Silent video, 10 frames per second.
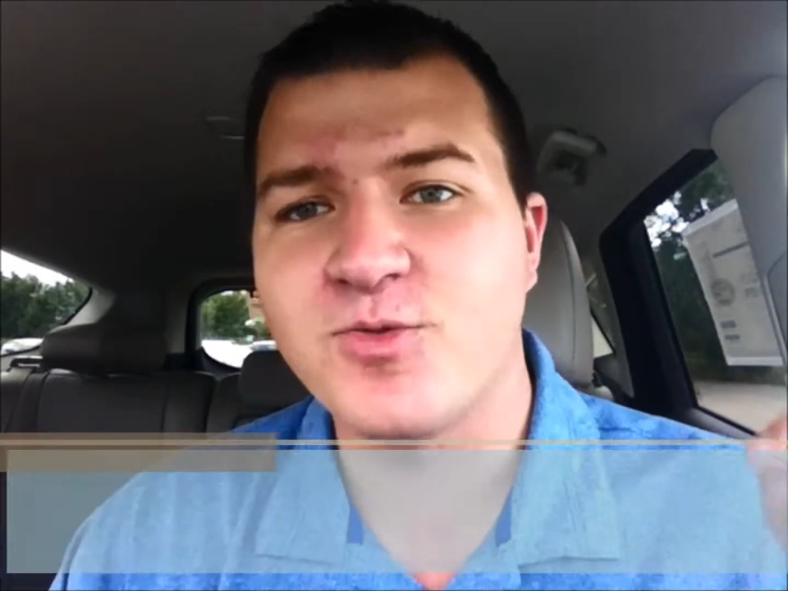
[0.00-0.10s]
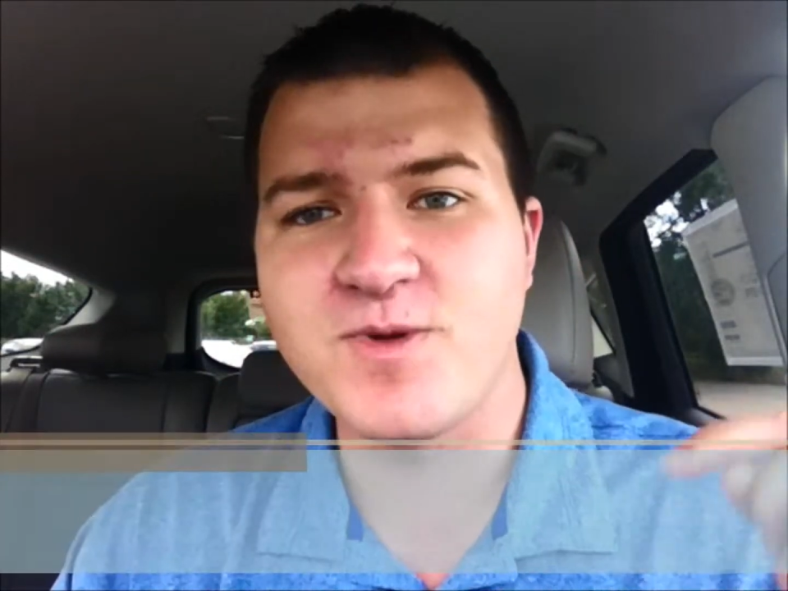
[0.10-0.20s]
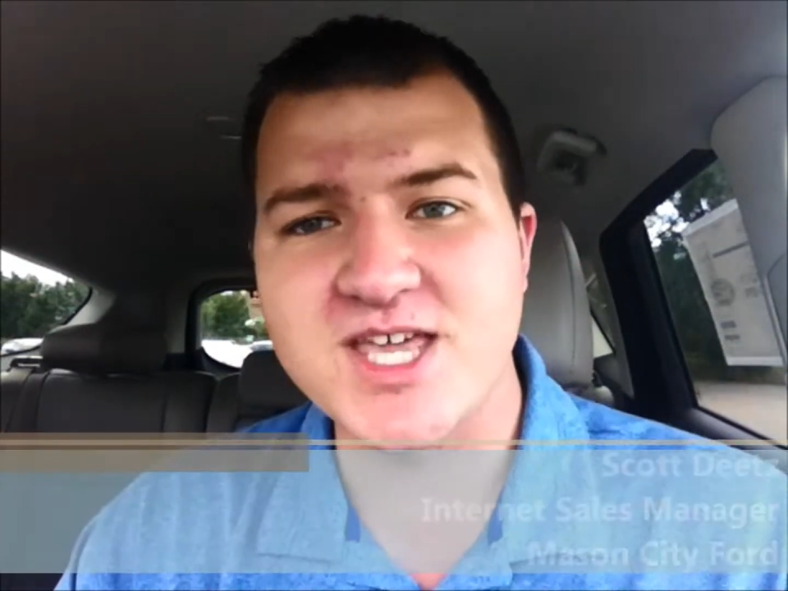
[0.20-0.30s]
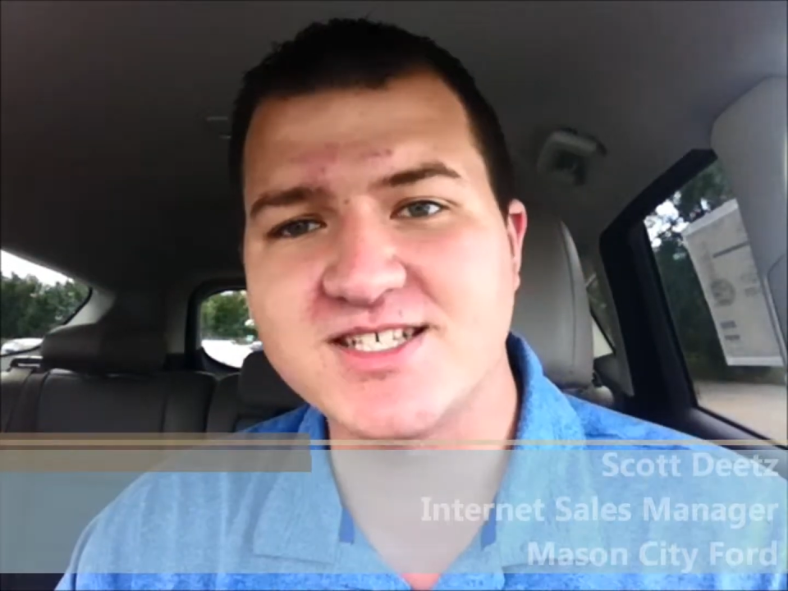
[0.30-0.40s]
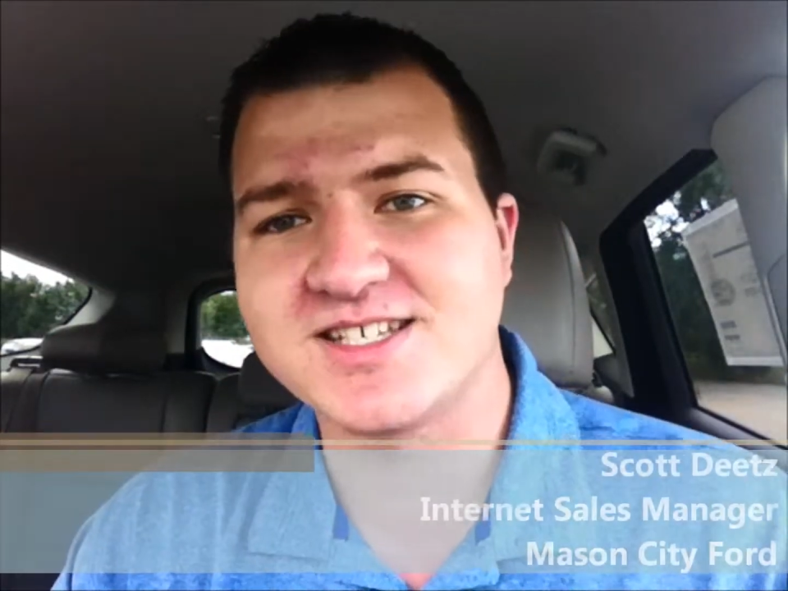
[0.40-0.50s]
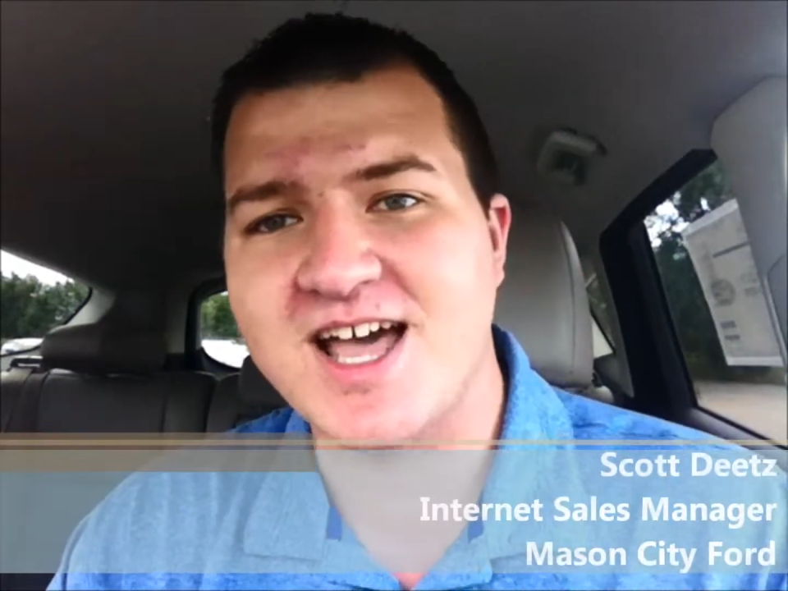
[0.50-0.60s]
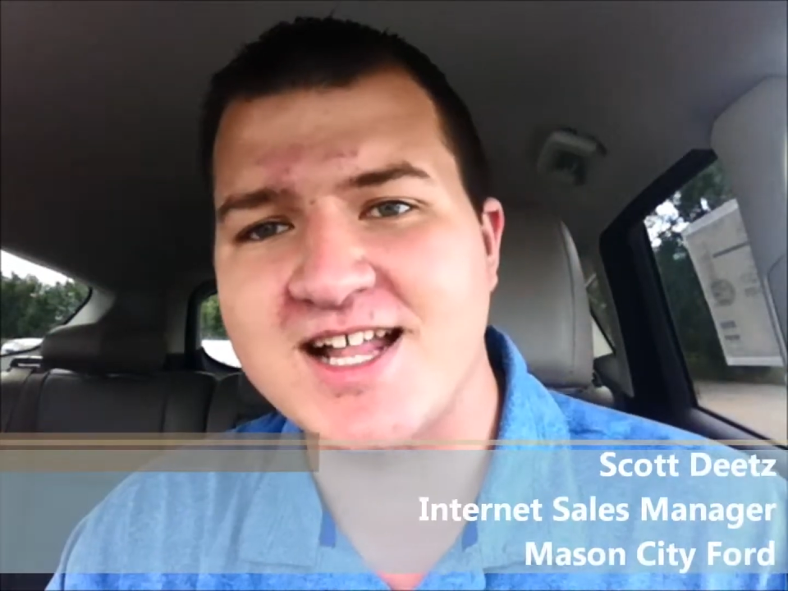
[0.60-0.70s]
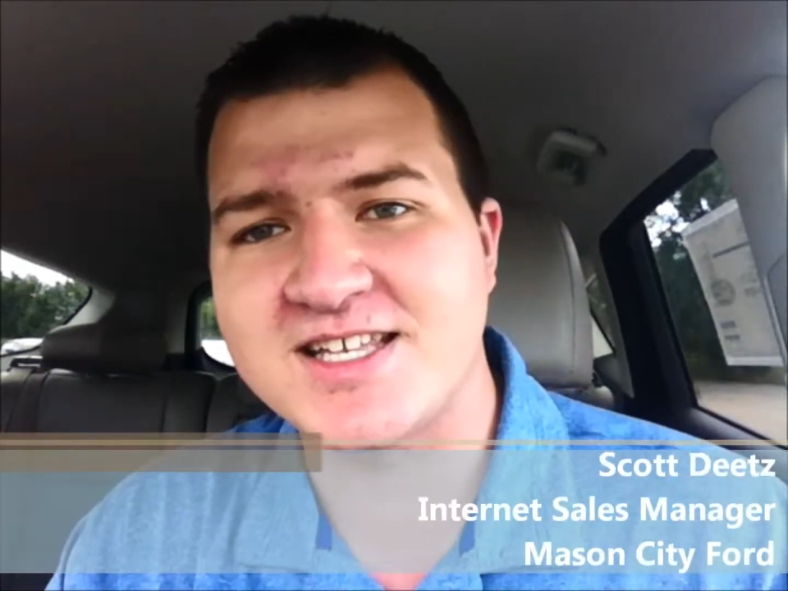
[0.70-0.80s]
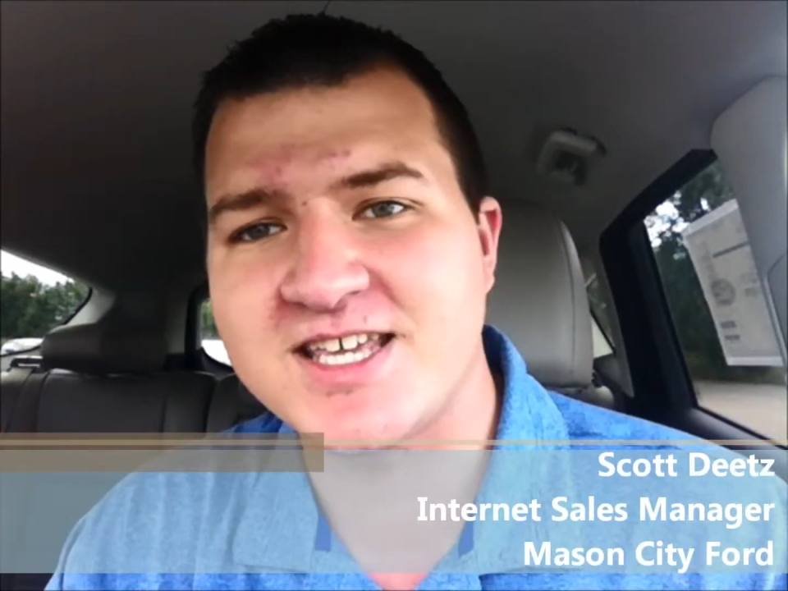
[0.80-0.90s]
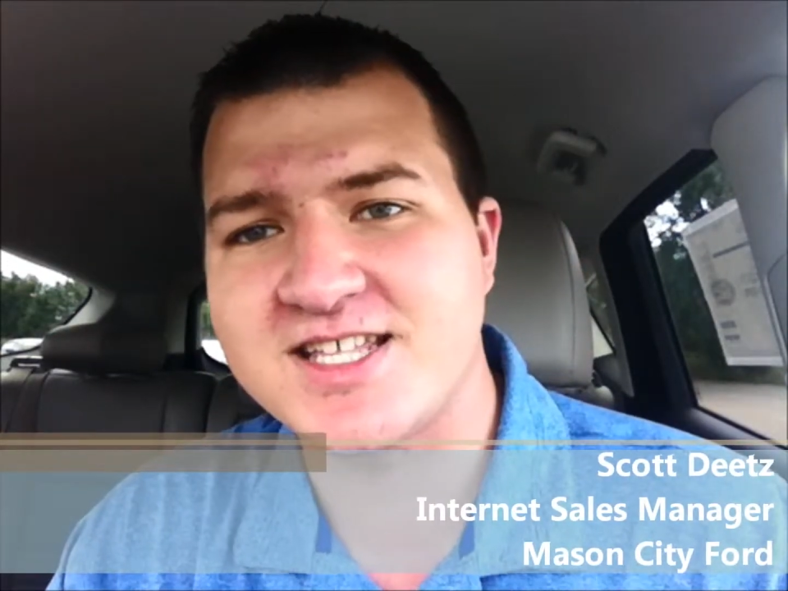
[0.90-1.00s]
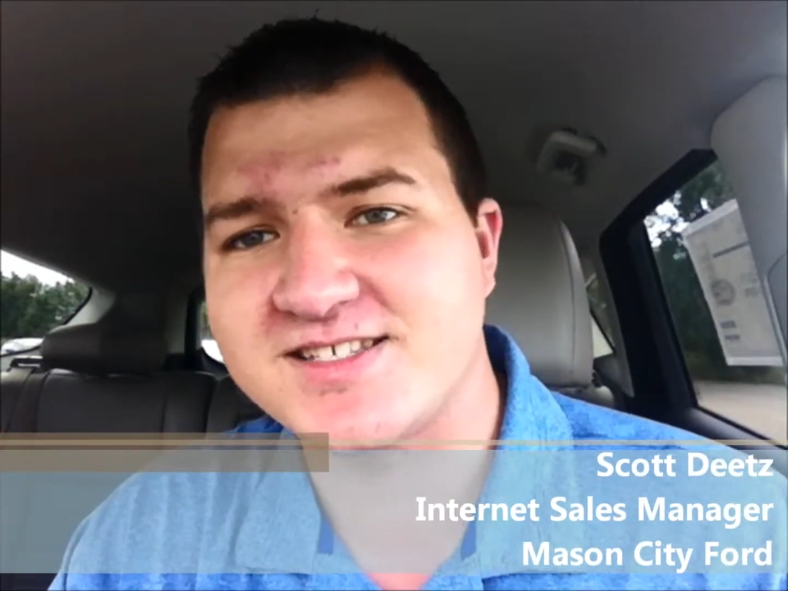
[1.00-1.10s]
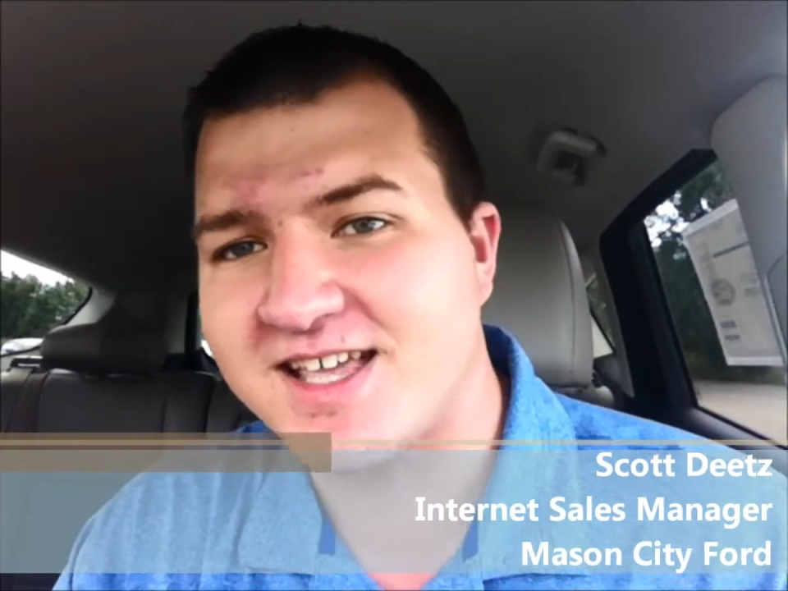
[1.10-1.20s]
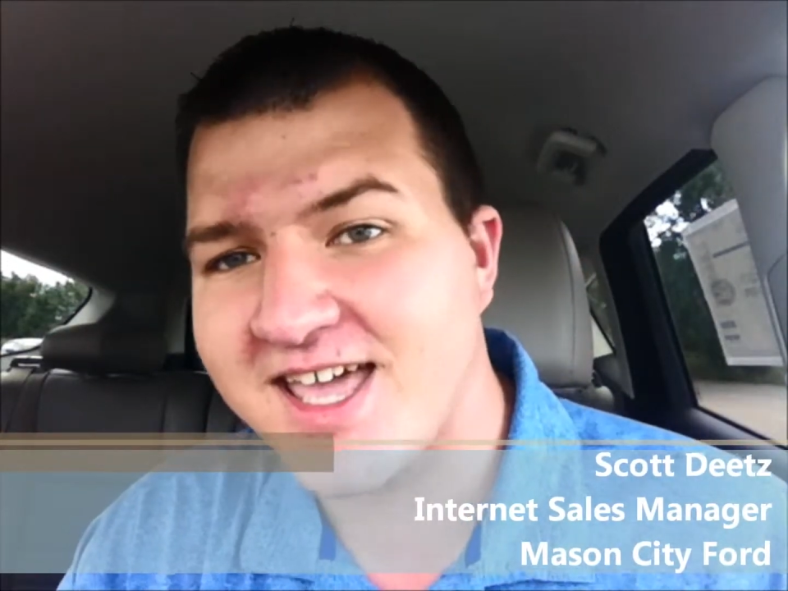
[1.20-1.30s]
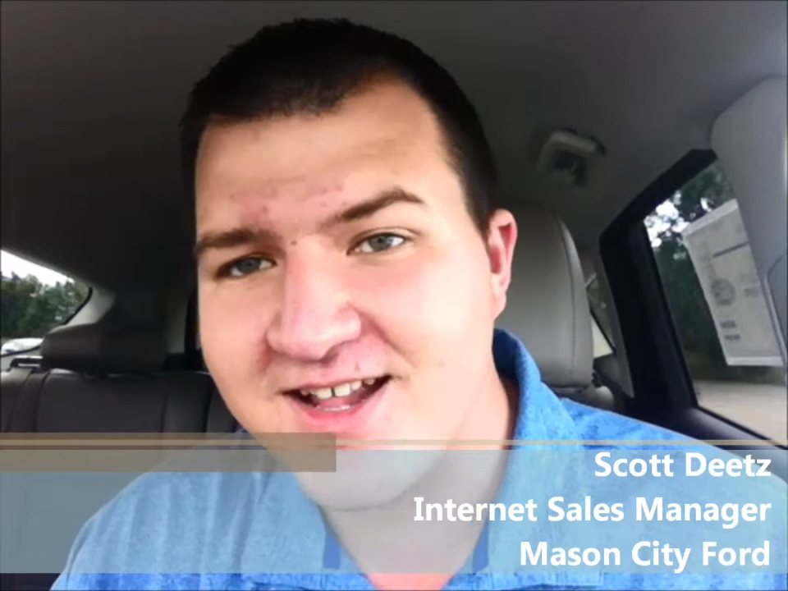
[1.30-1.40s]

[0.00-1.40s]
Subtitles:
Me, Scott Deetz,